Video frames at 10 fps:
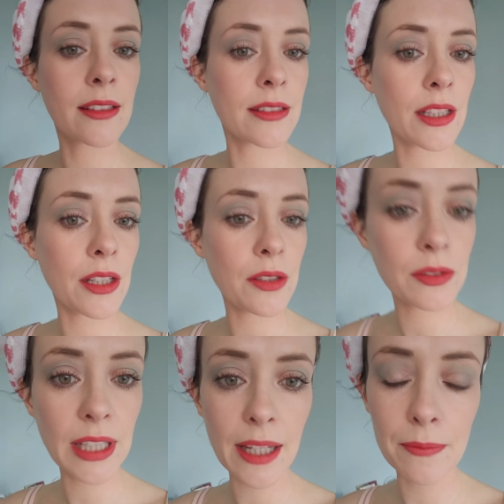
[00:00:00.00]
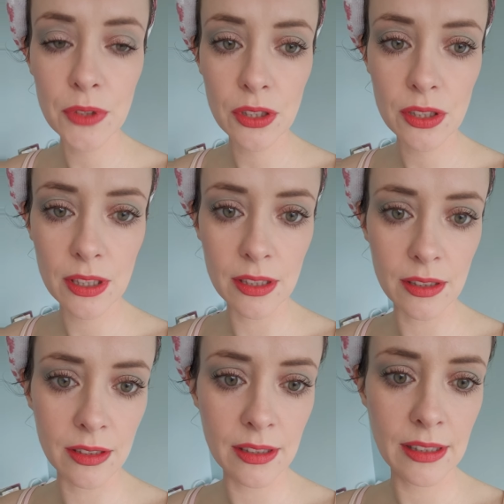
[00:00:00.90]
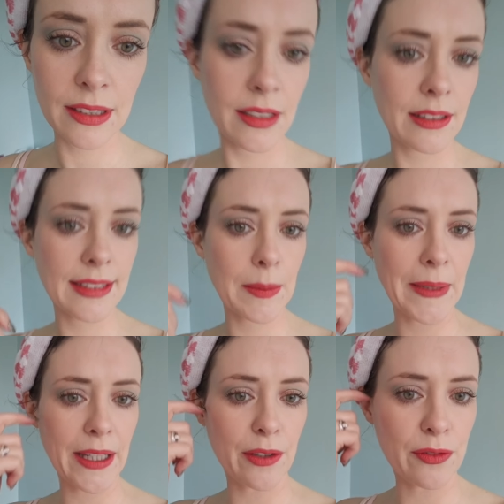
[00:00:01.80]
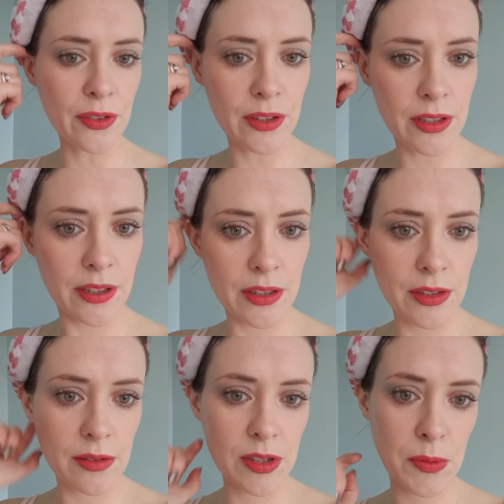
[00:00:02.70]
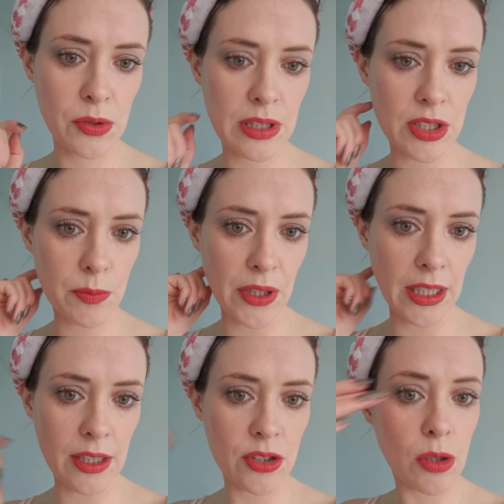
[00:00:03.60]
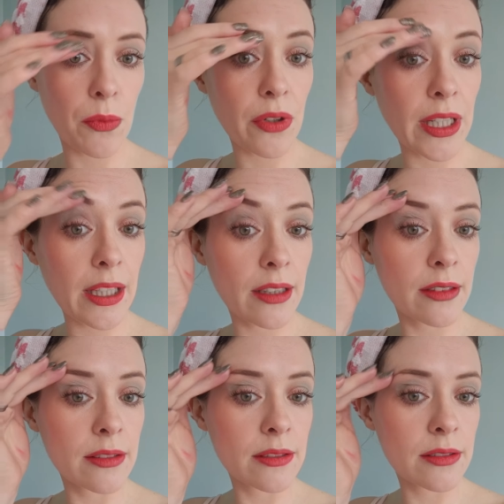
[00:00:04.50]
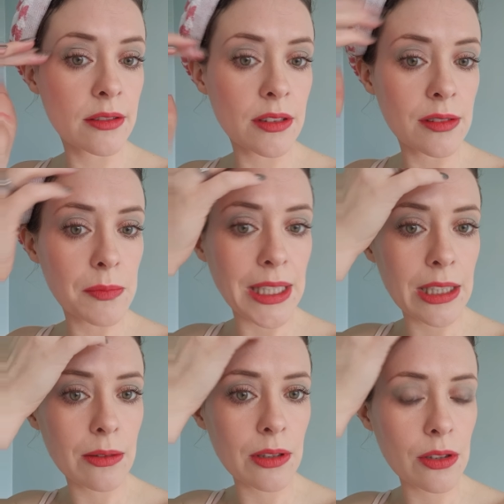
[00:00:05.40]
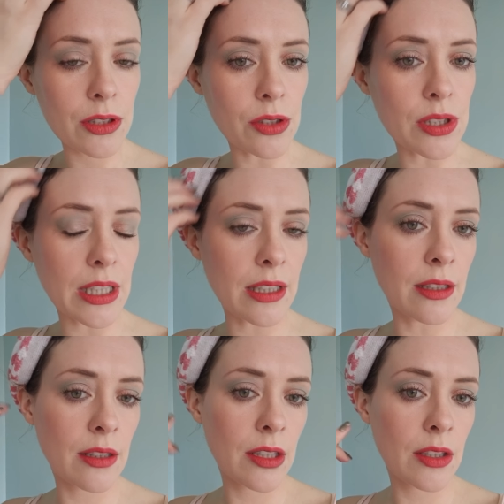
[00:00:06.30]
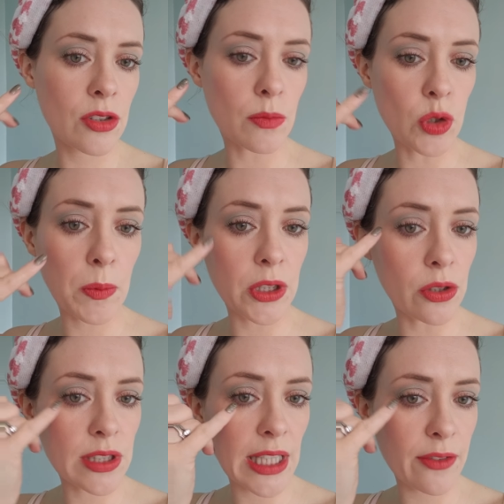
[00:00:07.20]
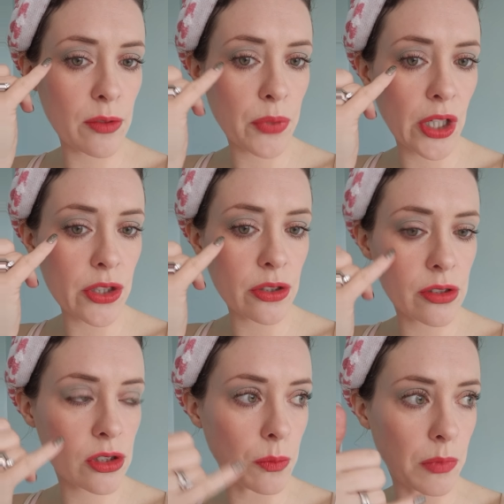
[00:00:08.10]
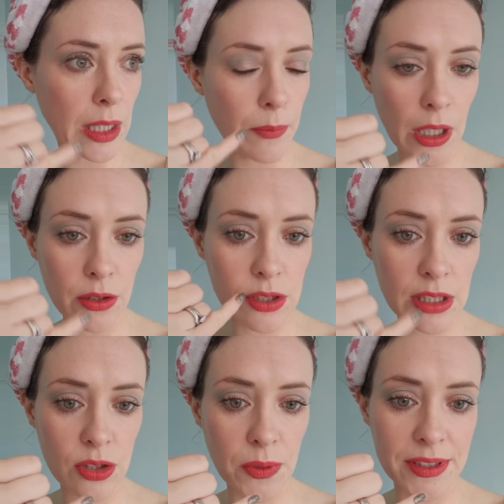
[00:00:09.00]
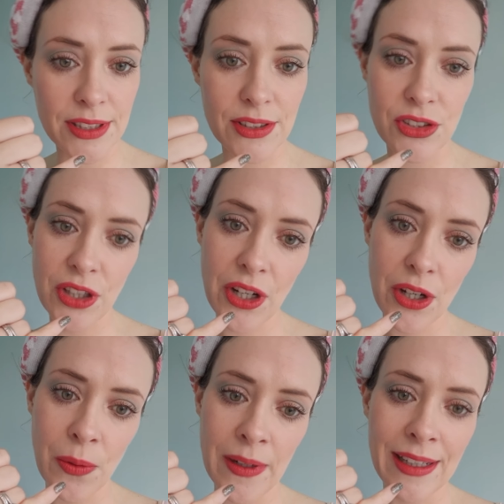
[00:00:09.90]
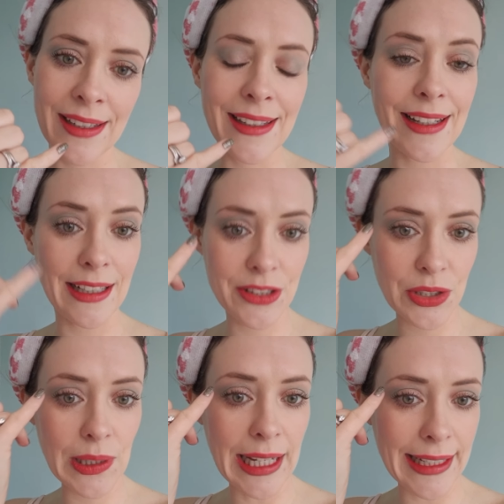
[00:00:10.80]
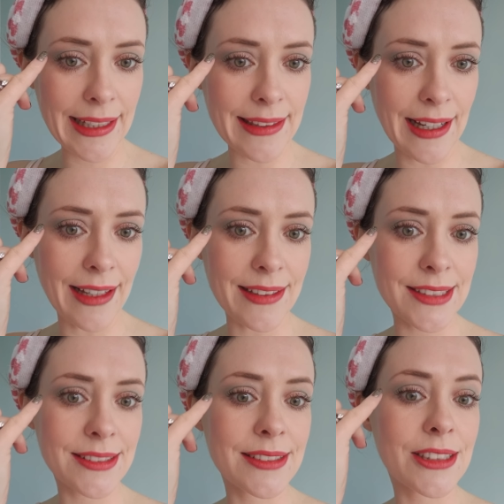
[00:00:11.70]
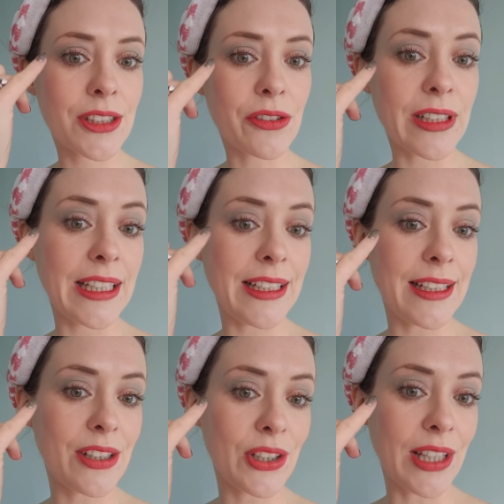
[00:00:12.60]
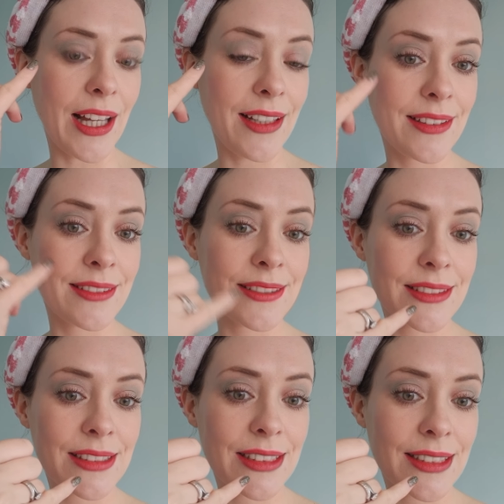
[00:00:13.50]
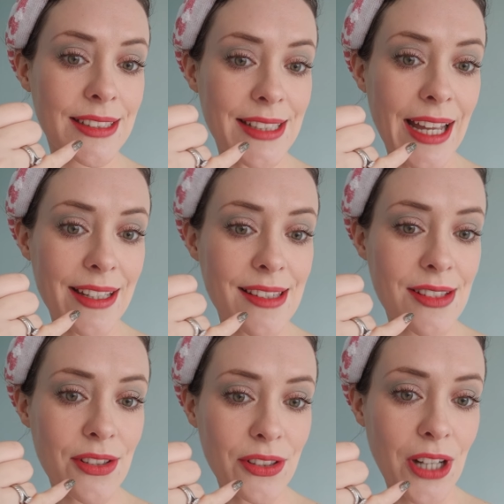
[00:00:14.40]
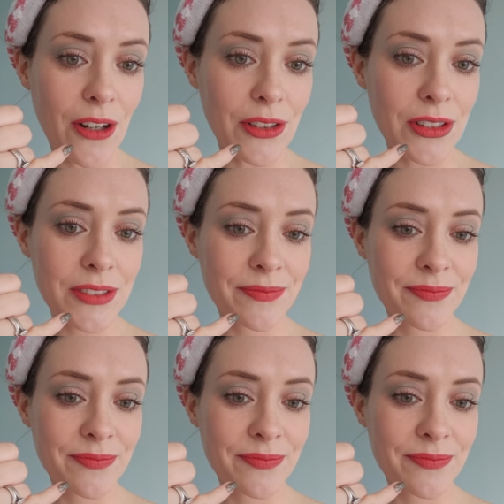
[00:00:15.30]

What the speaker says: So yeah, just a little bit of, I suppose it's springy, summery makeup look using some W7 products, some lip products I just wanted to show. And I do like that greeny colour next to the coral.